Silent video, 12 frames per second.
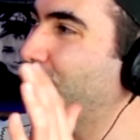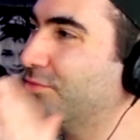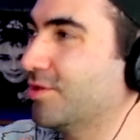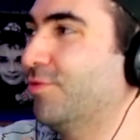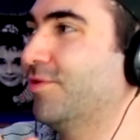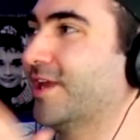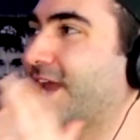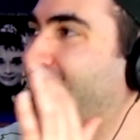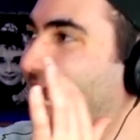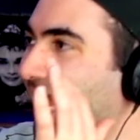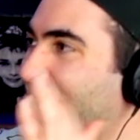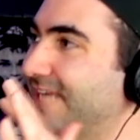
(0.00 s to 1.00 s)
recording. I
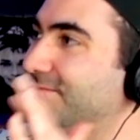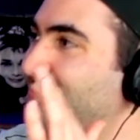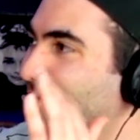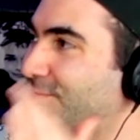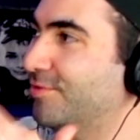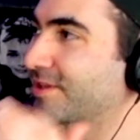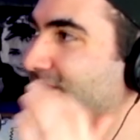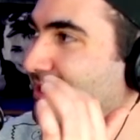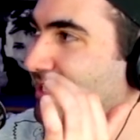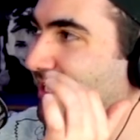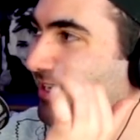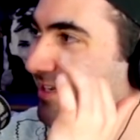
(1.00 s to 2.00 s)
hate recording
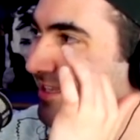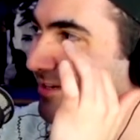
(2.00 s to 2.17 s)
the